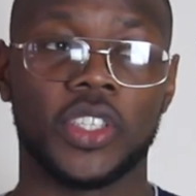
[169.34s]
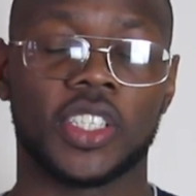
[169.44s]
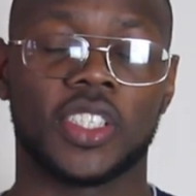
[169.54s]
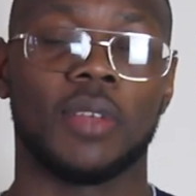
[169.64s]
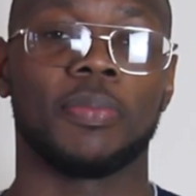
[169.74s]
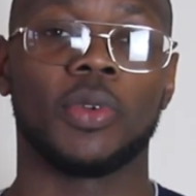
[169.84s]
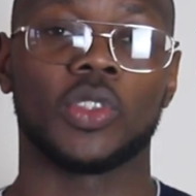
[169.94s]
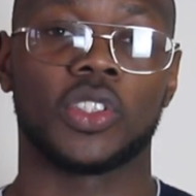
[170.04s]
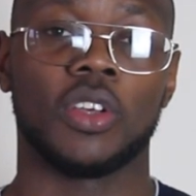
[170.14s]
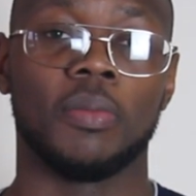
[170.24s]
These
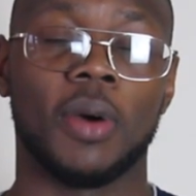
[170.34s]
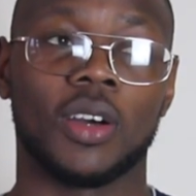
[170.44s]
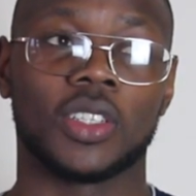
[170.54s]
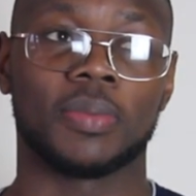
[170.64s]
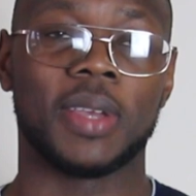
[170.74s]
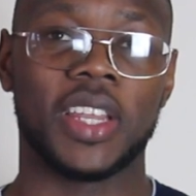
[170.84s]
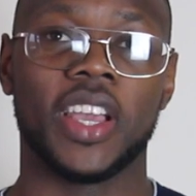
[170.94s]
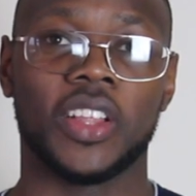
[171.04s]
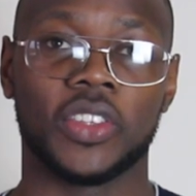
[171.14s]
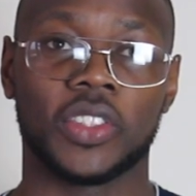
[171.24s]
examples, amongst
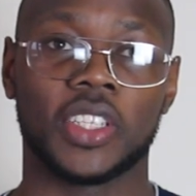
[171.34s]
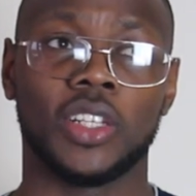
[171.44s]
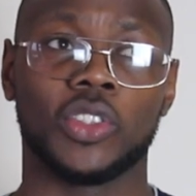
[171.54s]
many others,